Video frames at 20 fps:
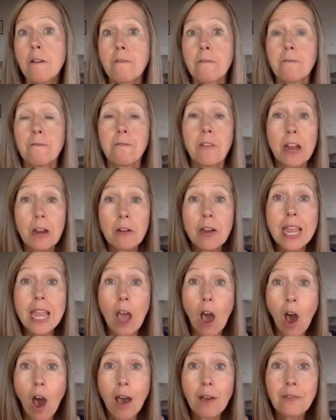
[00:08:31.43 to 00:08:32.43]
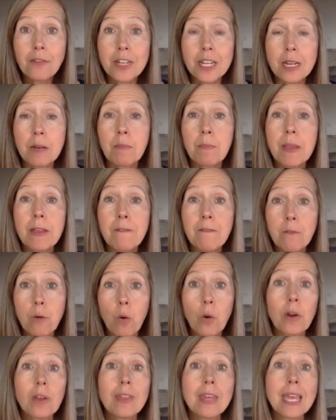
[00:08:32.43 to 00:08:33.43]
very often
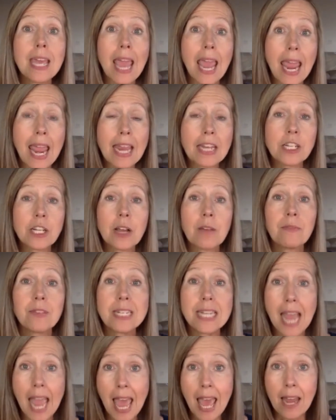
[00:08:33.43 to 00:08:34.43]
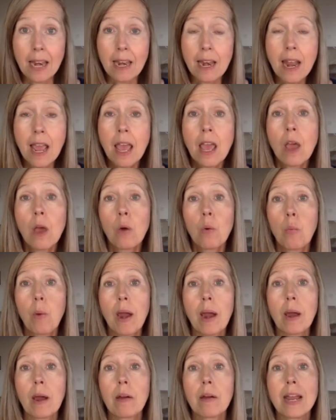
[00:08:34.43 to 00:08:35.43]
before the age of 10,
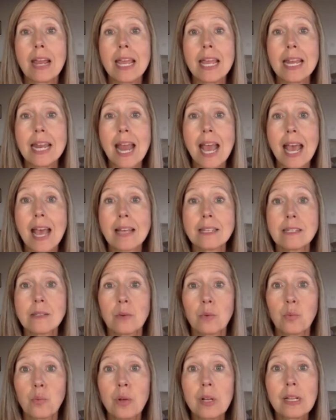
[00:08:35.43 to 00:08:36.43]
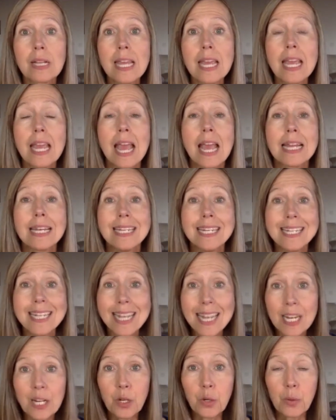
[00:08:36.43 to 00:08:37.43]
where it has really
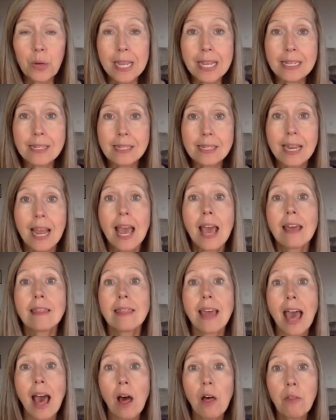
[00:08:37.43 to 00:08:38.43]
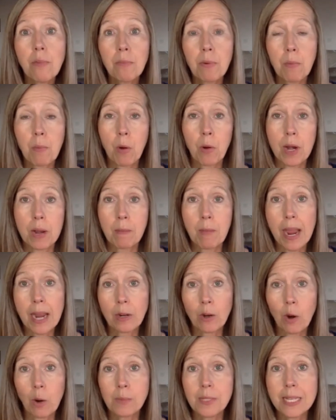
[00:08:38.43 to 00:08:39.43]
decreased the health-promoting
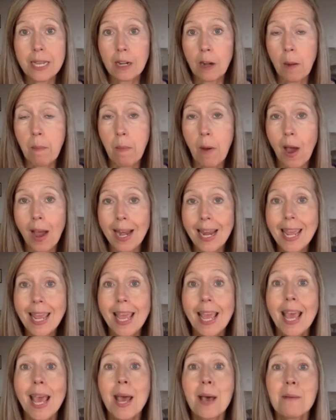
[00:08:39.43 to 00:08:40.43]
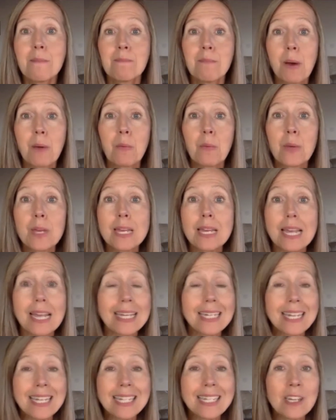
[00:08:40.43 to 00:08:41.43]
microbes in our body. But
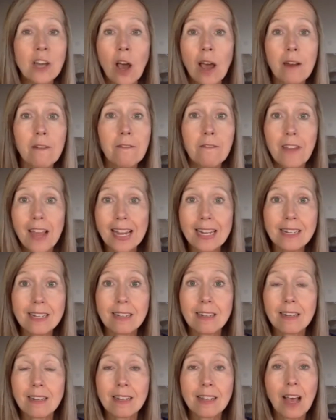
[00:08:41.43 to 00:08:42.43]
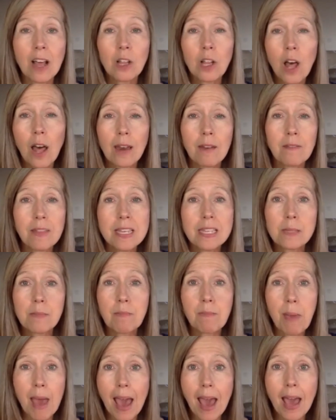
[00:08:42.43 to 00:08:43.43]
it does not affect a lot of these
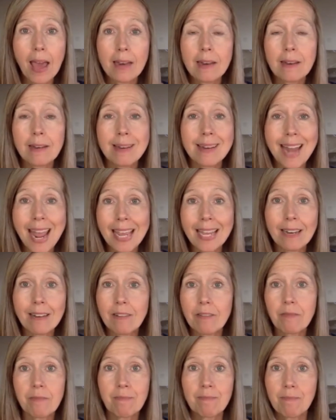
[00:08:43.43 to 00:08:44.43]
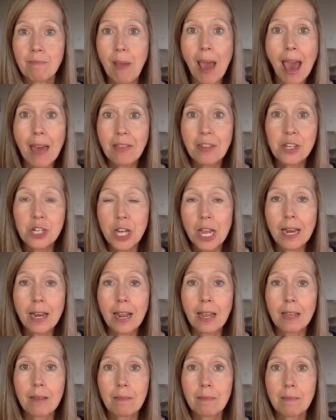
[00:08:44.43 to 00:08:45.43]
bad, negative,
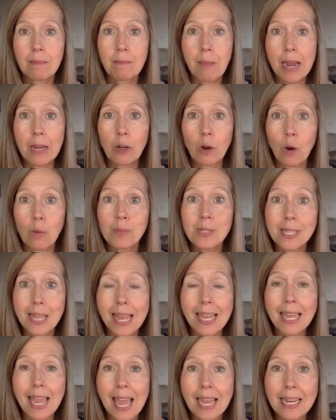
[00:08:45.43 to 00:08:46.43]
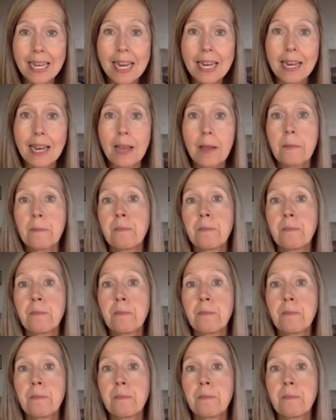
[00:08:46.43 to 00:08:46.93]
pathogenic microbes like Candida.